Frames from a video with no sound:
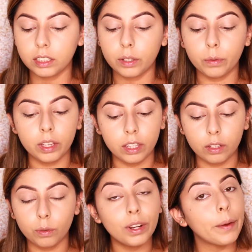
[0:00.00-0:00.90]
No thank
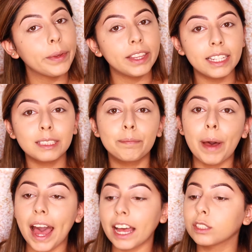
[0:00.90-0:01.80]
you. Not with this
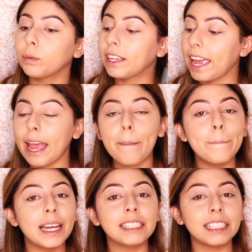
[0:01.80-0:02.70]
box. We can't
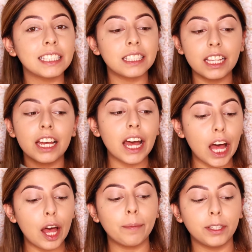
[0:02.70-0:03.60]
mess this look
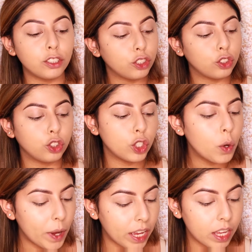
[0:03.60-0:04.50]
up. There's just no
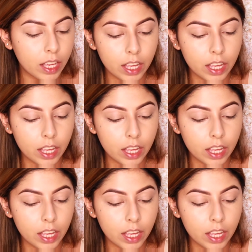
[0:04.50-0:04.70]
way.